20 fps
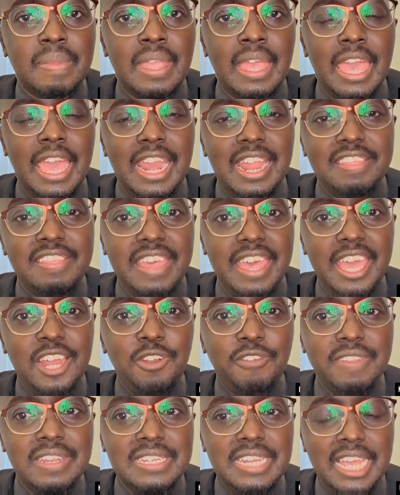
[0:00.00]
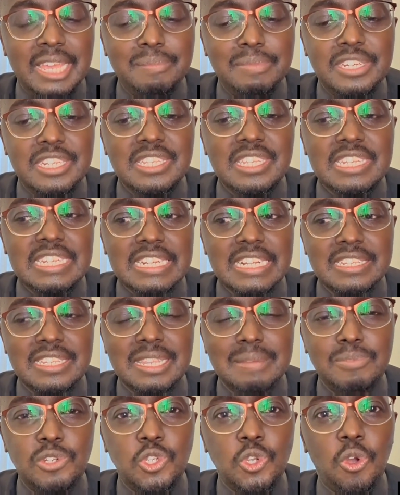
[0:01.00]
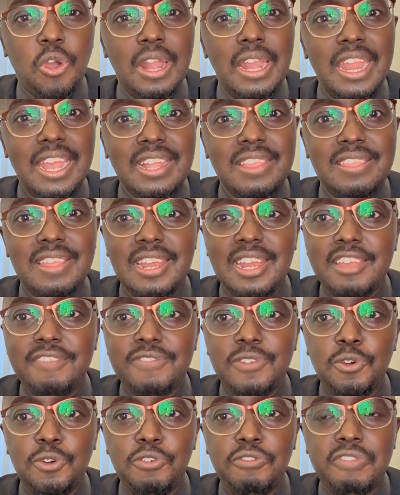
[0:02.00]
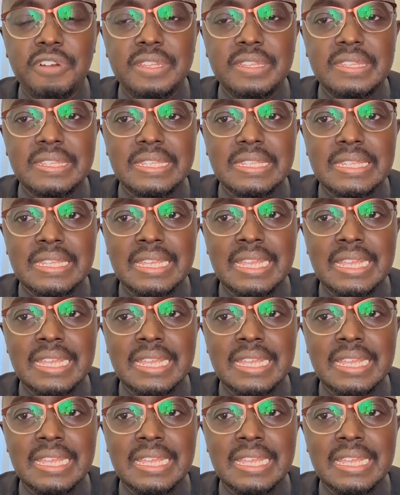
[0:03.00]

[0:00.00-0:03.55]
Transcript: And at the end of the time, Jesus tells them to collect the leftovers.